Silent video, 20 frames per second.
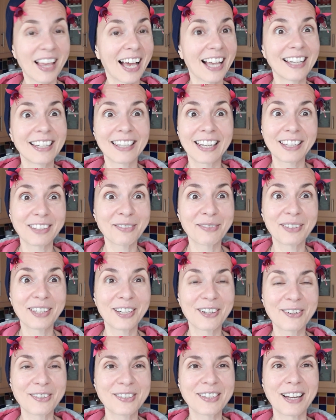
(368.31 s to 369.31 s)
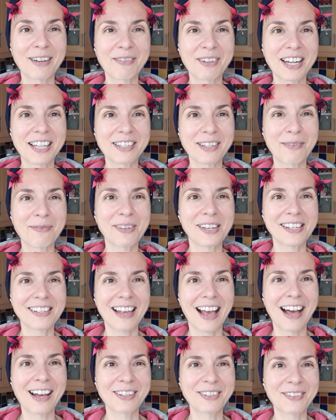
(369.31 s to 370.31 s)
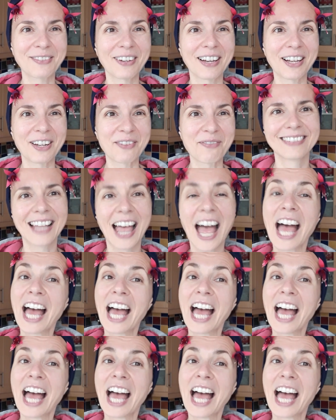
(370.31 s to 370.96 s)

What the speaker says: let me know some recipes as well.